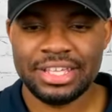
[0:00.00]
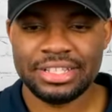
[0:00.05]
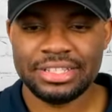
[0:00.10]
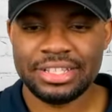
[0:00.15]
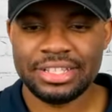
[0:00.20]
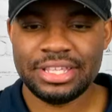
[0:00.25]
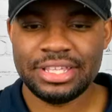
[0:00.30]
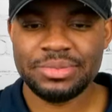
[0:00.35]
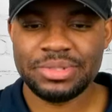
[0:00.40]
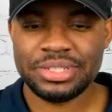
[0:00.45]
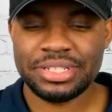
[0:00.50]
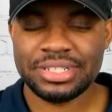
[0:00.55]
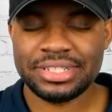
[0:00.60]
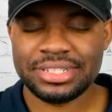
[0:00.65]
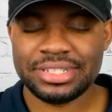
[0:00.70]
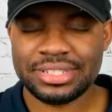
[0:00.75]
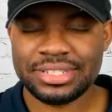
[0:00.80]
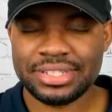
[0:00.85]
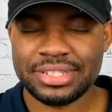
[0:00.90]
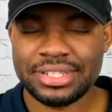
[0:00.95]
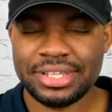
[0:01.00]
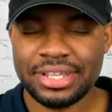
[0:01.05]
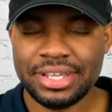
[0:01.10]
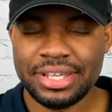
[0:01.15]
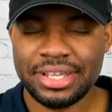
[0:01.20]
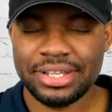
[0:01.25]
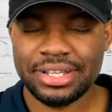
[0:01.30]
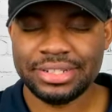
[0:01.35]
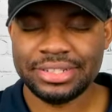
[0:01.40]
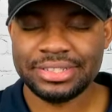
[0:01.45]
it was just
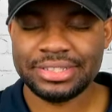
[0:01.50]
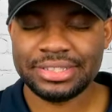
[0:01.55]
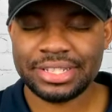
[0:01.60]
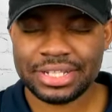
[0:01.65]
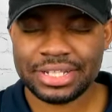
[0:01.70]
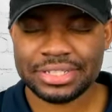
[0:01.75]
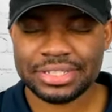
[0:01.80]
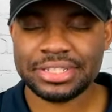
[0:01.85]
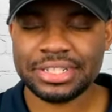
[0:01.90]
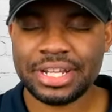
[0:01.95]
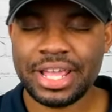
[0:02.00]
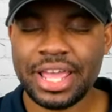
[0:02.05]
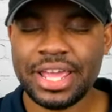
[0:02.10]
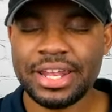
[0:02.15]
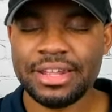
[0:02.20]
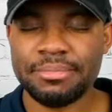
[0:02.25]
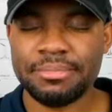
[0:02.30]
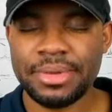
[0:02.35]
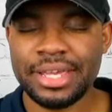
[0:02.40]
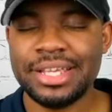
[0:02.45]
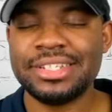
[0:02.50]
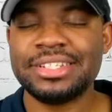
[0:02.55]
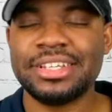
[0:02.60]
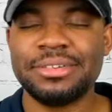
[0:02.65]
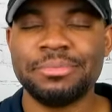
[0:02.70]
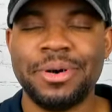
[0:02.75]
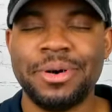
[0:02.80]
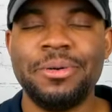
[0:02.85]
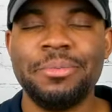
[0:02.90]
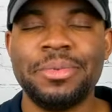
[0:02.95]
such an amazing
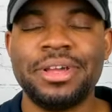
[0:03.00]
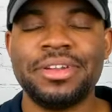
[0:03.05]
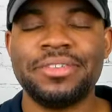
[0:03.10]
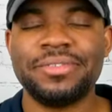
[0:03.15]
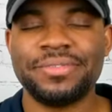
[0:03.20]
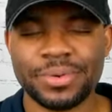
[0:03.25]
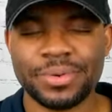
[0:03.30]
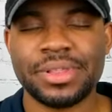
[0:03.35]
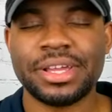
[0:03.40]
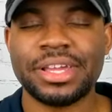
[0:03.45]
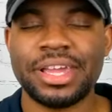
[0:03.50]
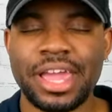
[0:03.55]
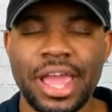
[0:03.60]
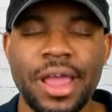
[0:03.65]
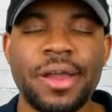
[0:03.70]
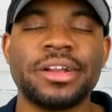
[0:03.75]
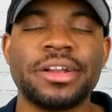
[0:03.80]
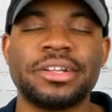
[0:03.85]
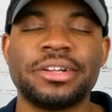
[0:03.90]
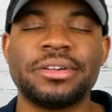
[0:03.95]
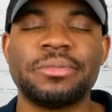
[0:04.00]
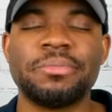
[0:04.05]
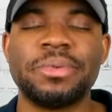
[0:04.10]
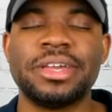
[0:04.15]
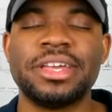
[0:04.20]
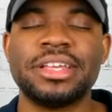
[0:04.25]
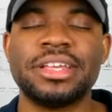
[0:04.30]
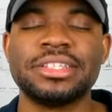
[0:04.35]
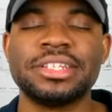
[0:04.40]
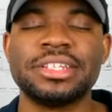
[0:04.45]
moment for the character
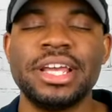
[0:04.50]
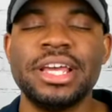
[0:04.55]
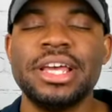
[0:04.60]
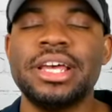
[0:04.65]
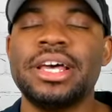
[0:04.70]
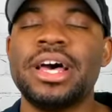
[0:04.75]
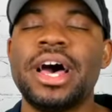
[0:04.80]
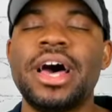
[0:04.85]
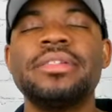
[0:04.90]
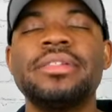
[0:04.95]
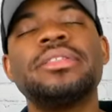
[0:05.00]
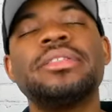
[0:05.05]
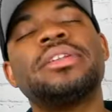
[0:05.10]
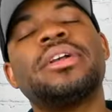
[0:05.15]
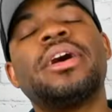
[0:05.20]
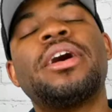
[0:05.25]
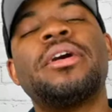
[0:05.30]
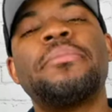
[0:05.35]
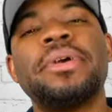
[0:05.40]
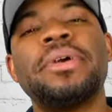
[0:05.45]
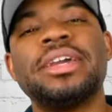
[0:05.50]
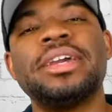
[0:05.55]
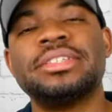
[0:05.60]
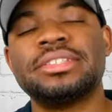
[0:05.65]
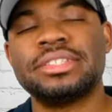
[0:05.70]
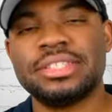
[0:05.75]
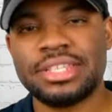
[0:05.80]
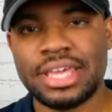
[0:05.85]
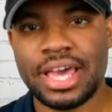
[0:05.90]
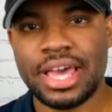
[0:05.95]
because, other than May's
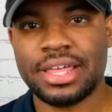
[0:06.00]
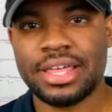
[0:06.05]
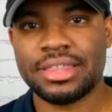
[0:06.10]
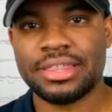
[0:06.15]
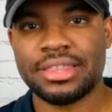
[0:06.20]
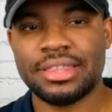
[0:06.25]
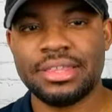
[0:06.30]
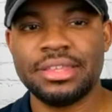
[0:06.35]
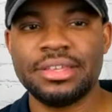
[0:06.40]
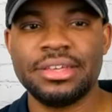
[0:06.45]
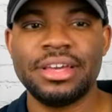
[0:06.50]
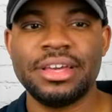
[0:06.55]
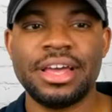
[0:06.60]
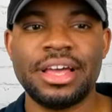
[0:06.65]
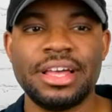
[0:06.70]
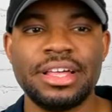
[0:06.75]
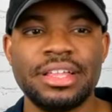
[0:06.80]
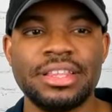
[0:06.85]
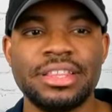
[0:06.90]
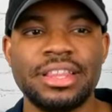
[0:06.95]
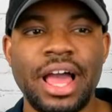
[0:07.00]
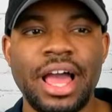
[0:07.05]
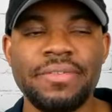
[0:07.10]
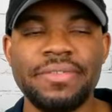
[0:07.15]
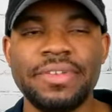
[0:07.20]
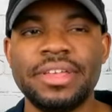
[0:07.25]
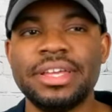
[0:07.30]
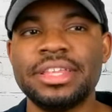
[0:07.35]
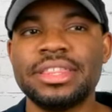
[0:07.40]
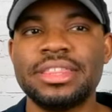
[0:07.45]
death, I feel
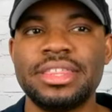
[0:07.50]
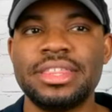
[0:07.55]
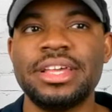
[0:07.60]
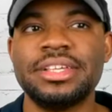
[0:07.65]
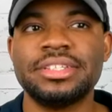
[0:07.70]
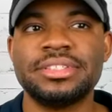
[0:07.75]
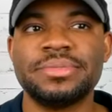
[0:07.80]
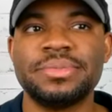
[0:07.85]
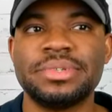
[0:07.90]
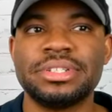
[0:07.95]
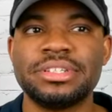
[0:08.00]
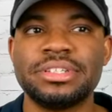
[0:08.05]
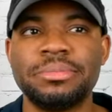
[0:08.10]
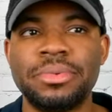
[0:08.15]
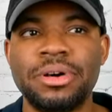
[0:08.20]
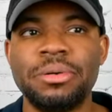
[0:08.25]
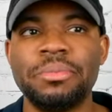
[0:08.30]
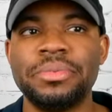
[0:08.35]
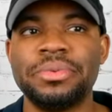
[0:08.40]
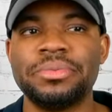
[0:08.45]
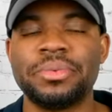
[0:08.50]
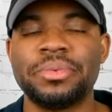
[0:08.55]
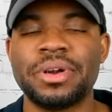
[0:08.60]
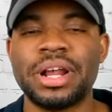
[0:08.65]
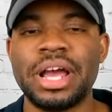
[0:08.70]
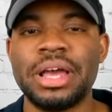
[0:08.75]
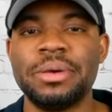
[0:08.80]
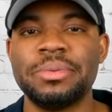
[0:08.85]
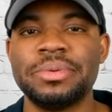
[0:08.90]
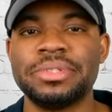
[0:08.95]
like this was a moment where
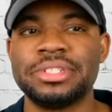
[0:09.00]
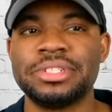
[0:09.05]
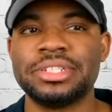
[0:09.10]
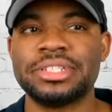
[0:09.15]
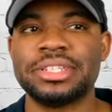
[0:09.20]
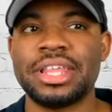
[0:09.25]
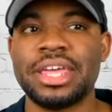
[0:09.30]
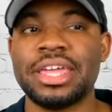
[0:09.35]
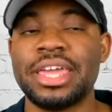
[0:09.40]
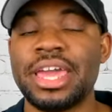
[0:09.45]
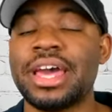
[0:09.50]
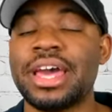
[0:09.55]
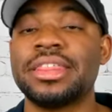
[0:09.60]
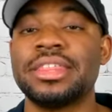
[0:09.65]
I was just like, yeah,